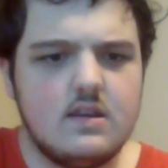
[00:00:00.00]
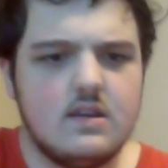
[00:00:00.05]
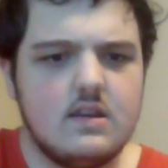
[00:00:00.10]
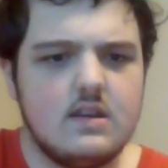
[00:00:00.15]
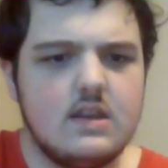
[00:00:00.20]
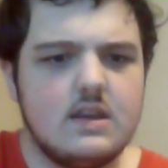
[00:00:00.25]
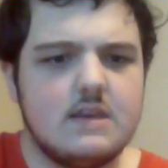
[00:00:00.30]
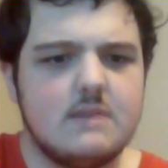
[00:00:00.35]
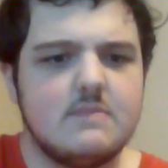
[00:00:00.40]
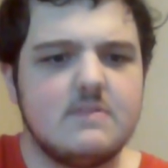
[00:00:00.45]

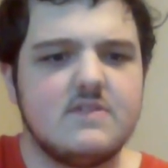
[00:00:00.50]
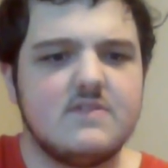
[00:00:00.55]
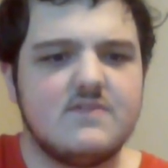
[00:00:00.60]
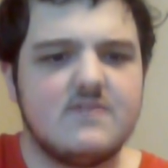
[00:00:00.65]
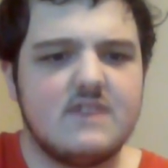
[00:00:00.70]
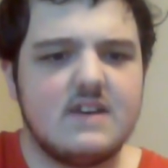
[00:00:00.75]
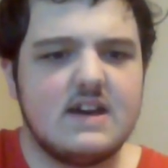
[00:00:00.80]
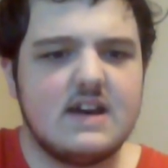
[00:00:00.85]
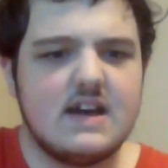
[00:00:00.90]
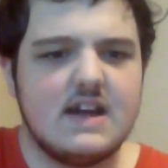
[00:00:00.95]
Number
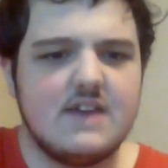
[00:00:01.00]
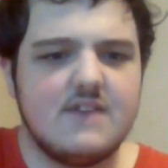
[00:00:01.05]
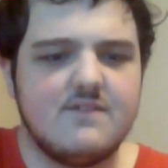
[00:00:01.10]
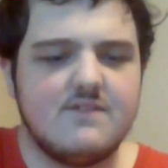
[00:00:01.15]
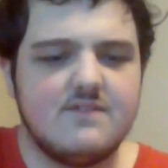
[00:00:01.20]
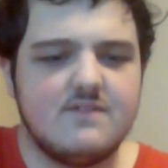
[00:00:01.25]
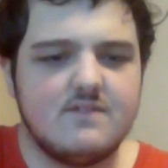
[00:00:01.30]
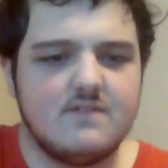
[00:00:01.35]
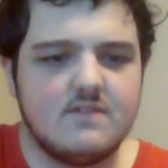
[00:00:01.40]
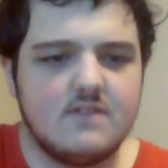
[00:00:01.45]
five.
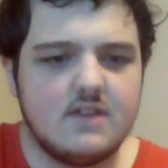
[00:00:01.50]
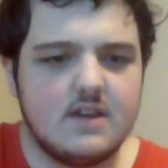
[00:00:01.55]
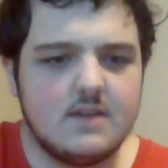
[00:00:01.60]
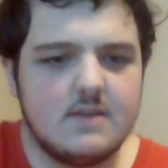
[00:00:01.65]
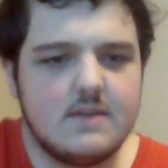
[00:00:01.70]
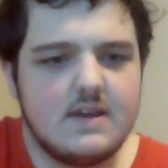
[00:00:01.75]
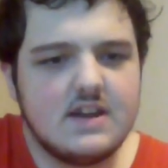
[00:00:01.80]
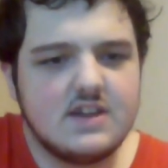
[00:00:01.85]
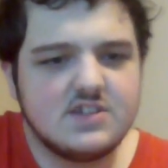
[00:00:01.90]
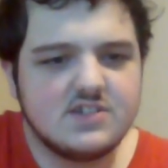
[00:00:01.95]

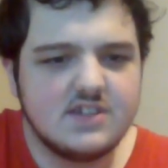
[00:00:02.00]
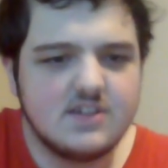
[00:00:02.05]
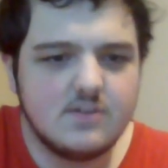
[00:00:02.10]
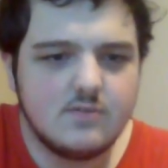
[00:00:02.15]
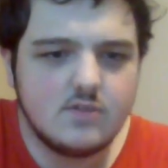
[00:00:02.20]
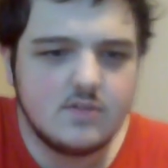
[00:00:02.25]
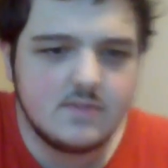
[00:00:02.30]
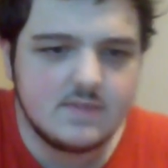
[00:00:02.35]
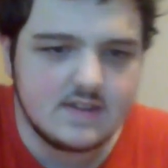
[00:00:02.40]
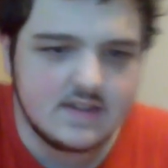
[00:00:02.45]
I'm actually a
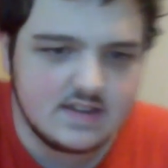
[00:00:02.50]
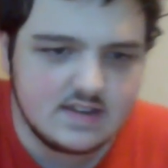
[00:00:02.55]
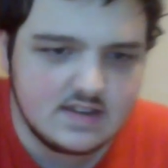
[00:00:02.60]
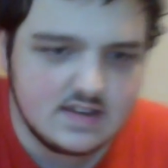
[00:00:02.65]
woman.